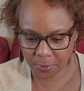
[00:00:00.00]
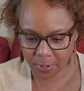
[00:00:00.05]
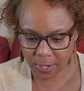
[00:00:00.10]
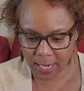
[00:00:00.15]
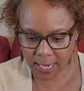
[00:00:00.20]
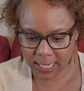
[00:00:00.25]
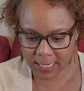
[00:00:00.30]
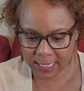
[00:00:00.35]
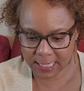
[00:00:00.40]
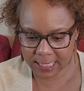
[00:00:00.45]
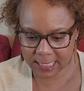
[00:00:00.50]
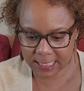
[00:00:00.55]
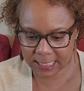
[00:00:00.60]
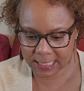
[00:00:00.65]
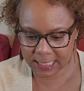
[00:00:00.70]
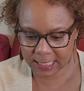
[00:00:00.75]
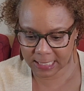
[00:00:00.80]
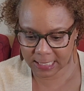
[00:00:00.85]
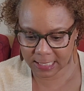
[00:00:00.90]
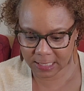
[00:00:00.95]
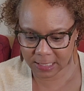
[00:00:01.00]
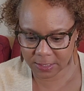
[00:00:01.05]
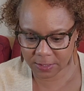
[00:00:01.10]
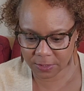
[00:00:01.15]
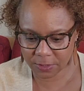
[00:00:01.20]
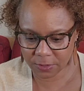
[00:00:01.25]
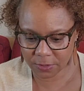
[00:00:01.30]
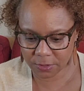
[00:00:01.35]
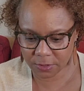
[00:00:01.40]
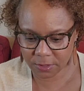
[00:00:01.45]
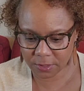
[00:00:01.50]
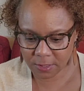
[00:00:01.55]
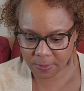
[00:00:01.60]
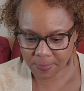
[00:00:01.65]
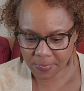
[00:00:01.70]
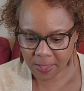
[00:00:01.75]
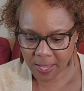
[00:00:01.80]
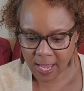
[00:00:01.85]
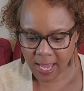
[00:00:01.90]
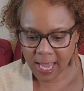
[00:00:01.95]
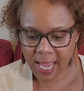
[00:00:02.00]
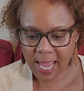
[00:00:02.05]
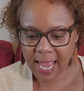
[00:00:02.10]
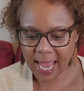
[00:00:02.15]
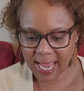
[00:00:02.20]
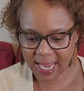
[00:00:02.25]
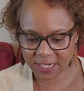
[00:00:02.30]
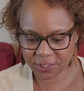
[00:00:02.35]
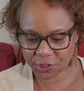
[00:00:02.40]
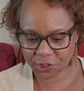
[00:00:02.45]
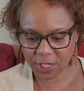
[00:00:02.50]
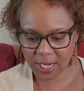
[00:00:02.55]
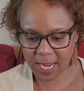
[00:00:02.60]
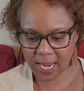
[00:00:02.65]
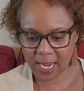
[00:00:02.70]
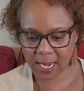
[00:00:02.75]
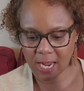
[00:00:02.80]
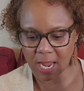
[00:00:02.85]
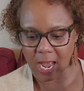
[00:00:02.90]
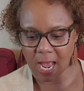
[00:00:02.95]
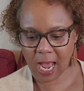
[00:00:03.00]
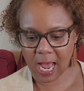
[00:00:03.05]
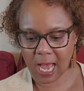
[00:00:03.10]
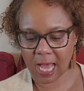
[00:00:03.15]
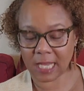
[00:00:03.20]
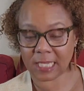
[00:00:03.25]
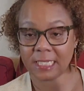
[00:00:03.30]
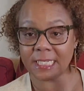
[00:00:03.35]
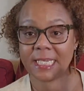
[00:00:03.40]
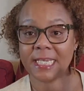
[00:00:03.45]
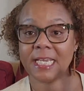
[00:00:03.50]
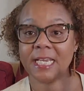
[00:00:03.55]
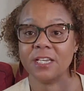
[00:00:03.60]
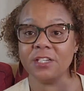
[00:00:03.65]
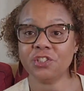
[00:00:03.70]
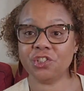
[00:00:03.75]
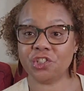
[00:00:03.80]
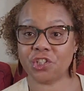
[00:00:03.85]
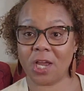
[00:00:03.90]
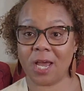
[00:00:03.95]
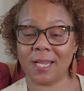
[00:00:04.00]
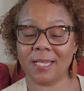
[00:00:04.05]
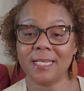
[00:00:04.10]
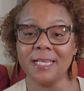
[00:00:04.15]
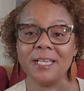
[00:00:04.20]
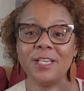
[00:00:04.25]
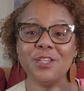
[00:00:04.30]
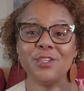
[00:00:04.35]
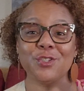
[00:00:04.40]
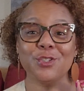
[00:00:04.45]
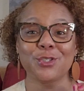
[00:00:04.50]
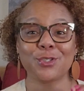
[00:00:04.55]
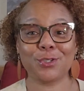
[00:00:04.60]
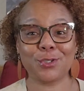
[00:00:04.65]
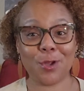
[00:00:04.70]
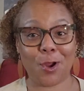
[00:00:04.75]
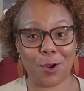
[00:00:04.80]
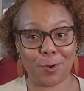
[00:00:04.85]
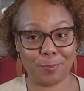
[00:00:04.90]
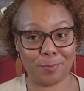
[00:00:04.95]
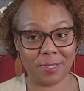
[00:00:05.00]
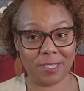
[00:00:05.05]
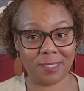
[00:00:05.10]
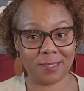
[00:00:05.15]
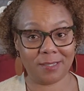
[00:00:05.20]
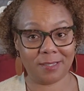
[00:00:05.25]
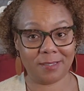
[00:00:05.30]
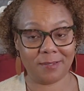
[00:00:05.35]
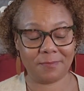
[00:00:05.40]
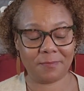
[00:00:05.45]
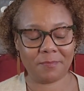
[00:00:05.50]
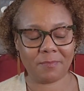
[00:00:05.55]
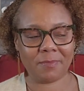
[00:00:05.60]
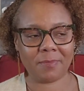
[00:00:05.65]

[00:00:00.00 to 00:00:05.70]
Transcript: and it is hashtag Holly Jolly Startmas.